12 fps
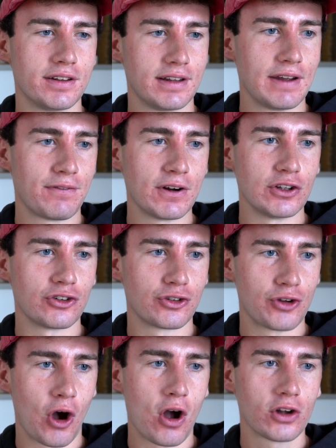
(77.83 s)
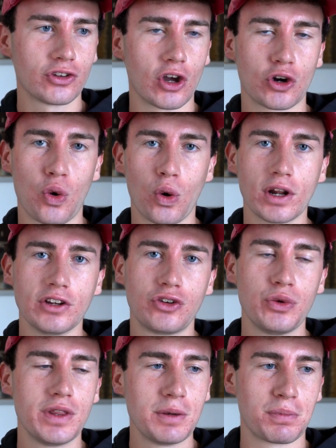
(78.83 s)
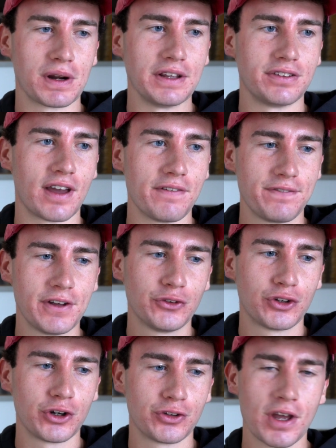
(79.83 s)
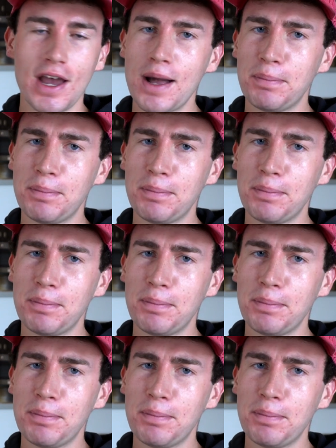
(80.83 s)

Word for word: different stocks according to the preset filters.